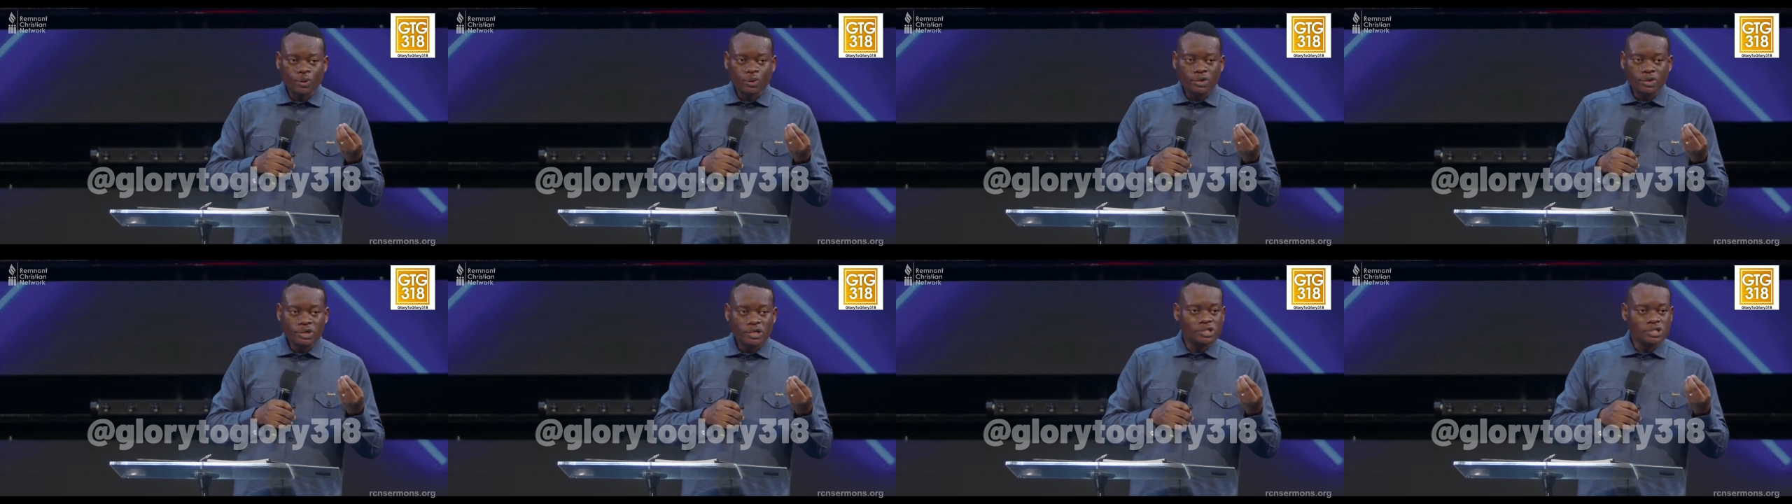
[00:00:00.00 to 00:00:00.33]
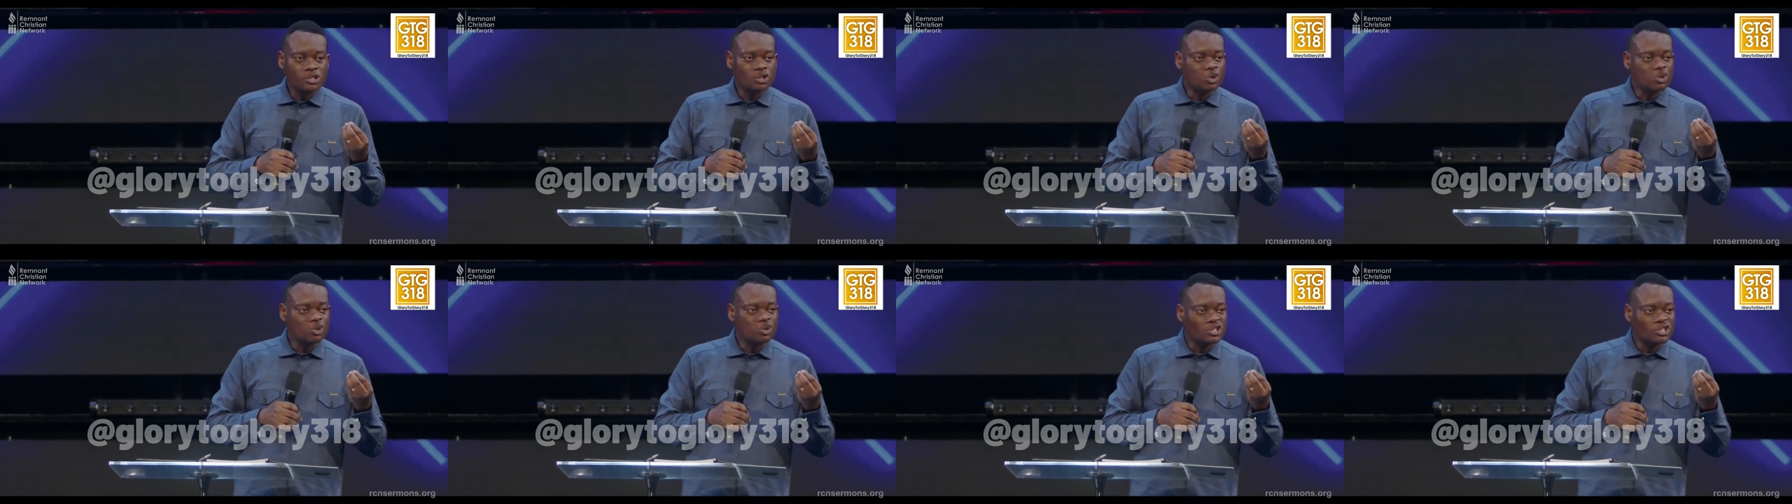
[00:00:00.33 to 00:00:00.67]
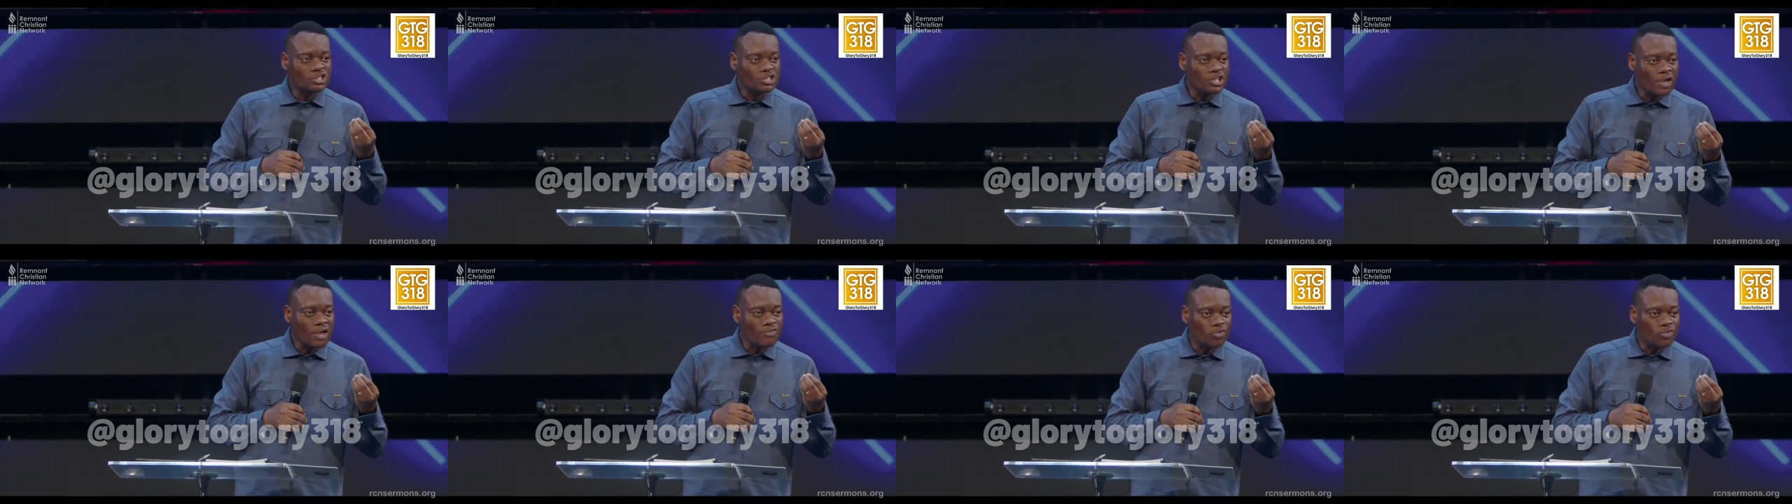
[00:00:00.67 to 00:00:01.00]
is to
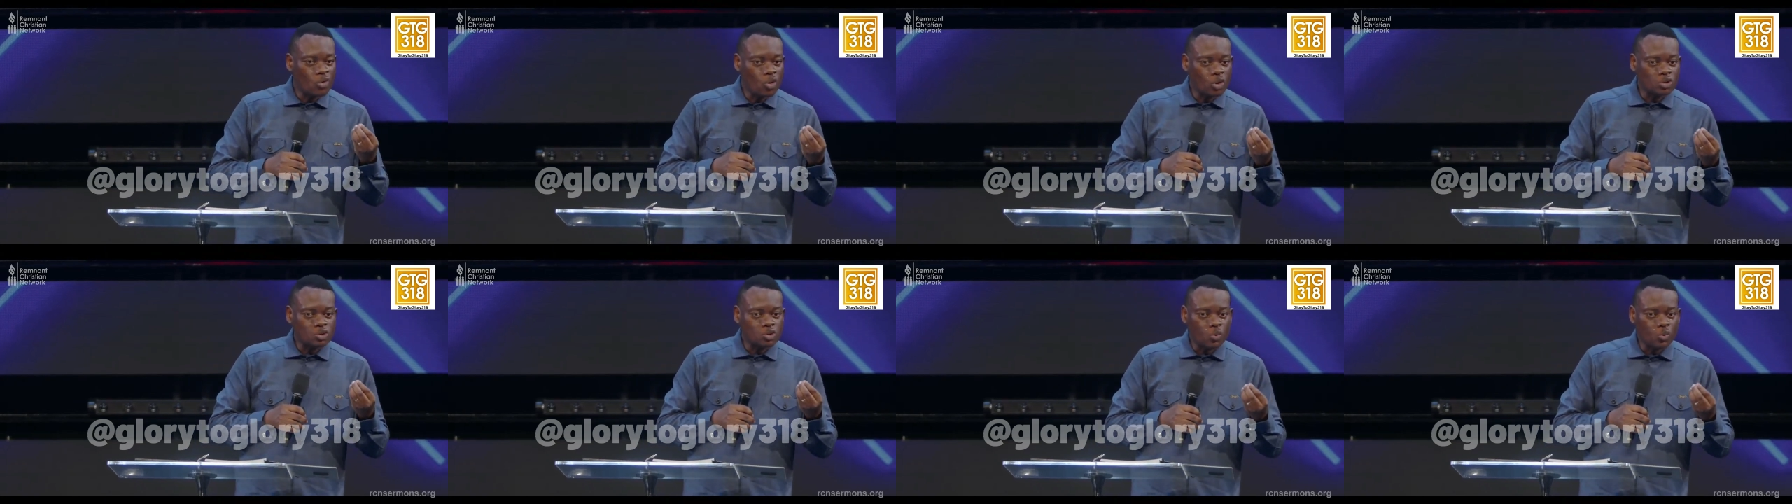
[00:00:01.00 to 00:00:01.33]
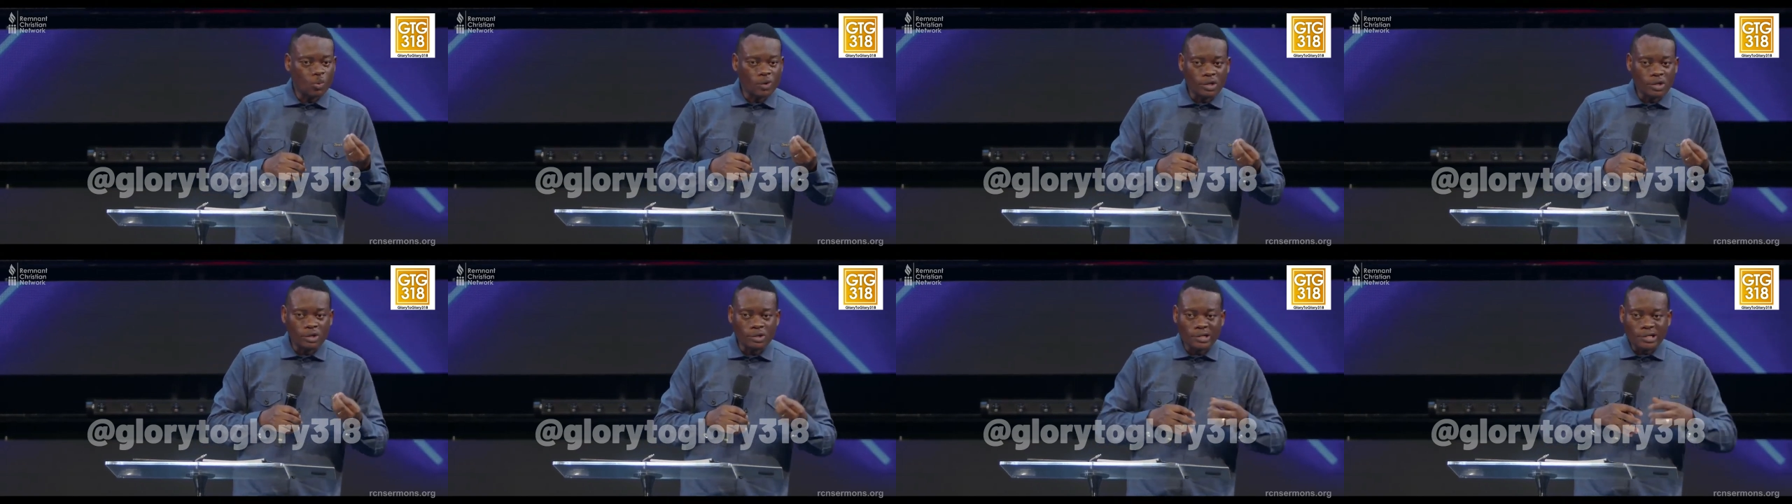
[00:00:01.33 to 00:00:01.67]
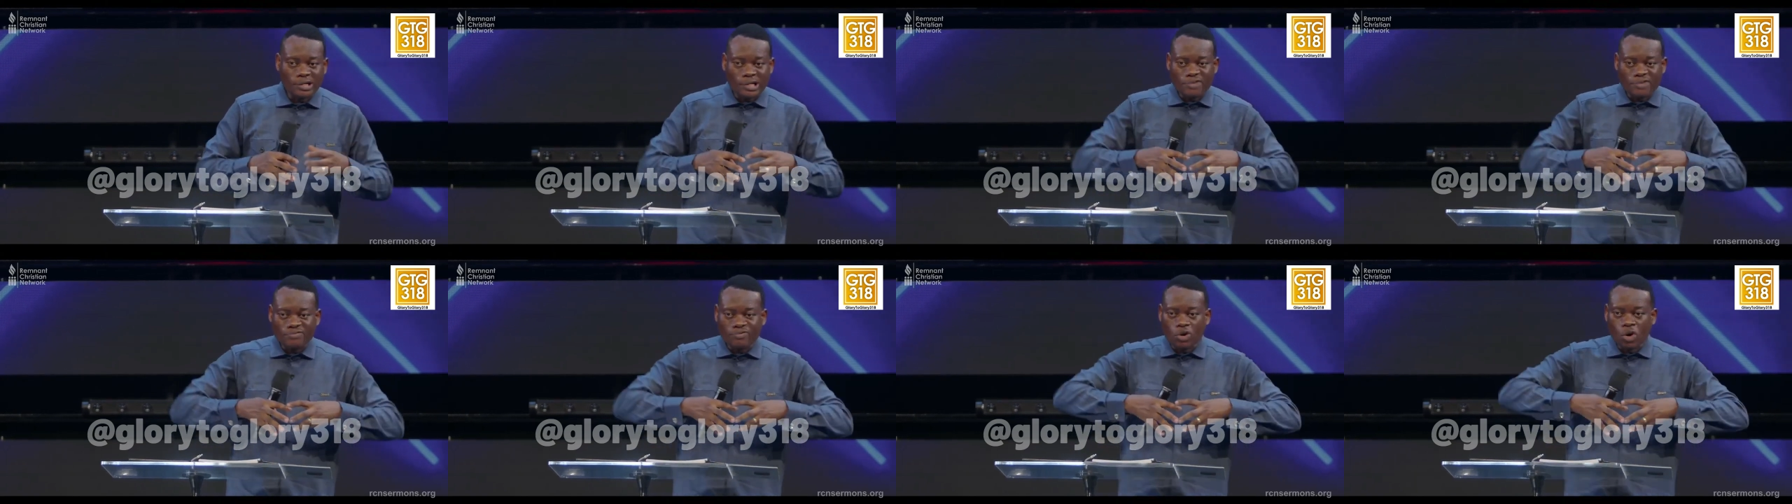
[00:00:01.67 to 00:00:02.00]
serve God's will,
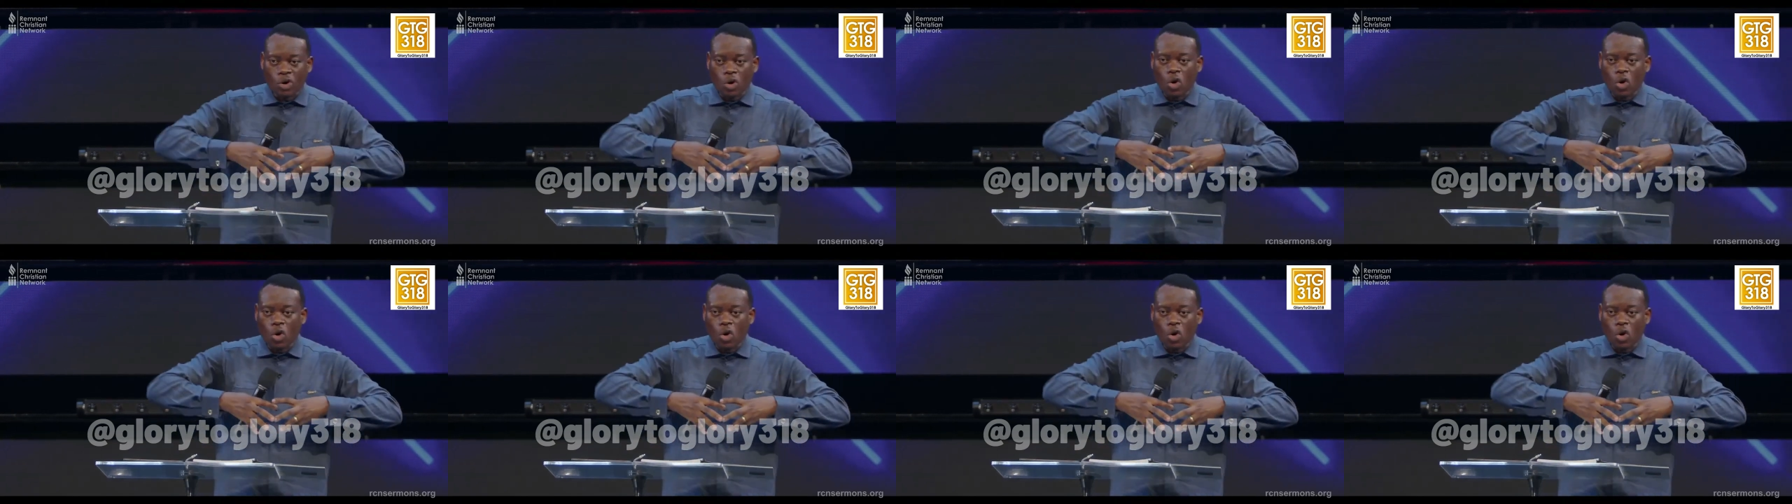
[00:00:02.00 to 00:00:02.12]
give